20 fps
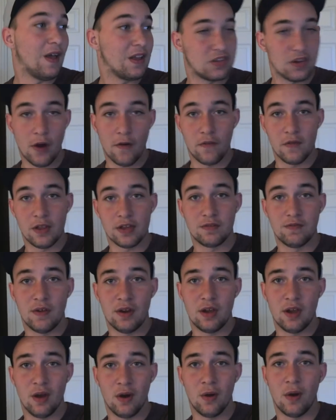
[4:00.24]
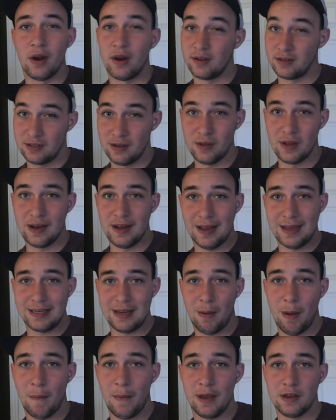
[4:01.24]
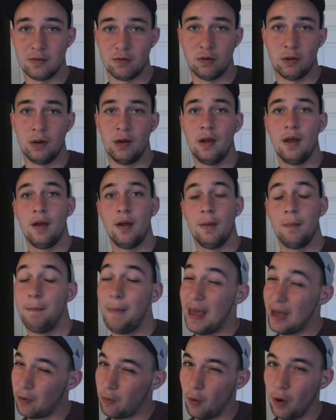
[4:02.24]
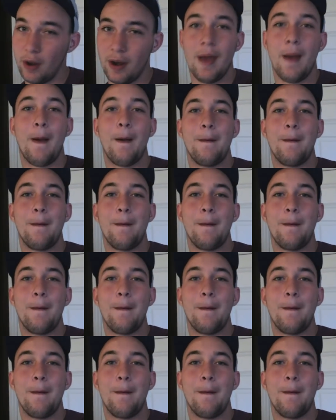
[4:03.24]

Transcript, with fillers: That's all for this video, and I'll see you the next time I make one. Make one.